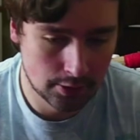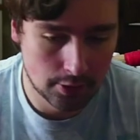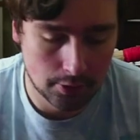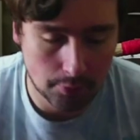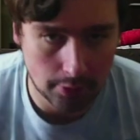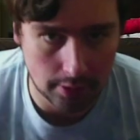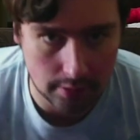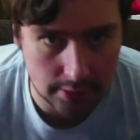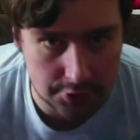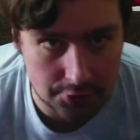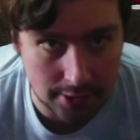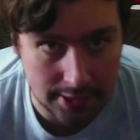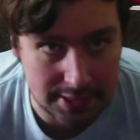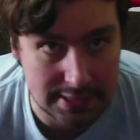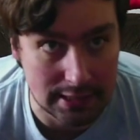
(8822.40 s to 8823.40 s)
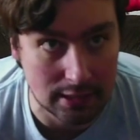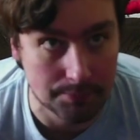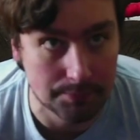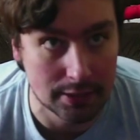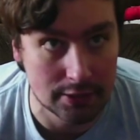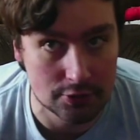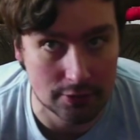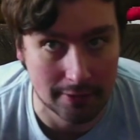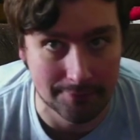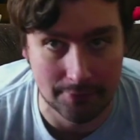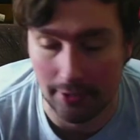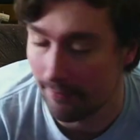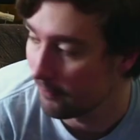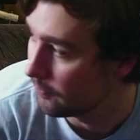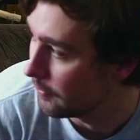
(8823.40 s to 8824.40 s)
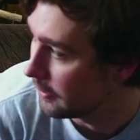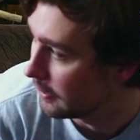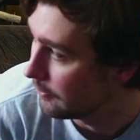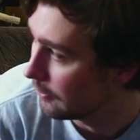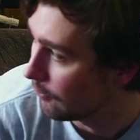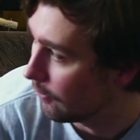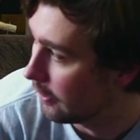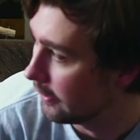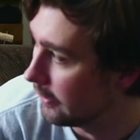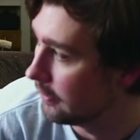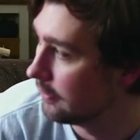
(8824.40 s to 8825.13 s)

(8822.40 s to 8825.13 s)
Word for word: We're gonna try to take a picture of her. Everybody be quiet.